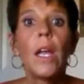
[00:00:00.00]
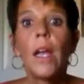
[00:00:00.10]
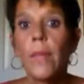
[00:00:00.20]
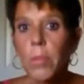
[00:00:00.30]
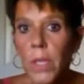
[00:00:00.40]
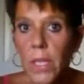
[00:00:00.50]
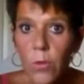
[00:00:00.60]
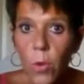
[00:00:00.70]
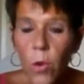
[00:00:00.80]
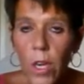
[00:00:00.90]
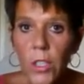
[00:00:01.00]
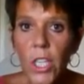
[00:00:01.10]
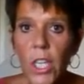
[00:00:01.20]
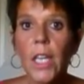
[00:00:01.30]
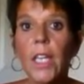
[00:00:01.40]
and the beliefs we want to
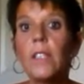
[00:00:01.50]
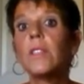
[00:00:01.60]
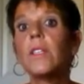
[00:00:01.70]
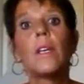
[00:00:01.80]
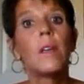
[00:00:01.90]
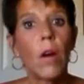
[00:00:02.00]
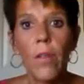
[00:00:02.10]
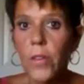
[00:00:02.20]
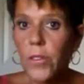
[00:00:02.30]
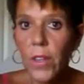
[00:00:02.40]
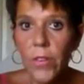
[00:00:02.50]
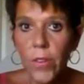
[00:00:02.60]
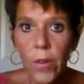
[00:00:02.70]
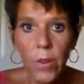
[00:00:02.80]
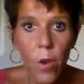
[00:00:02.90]
change and all those things
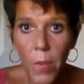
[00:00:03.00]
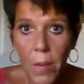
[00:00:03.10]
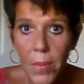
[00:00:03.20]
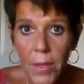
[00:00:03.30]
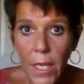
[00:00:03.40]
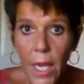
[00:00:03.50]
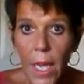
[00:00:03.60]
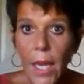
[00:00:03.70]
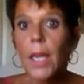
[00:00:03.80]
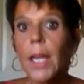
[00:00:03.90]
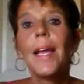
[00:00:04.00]
that go bump in the night,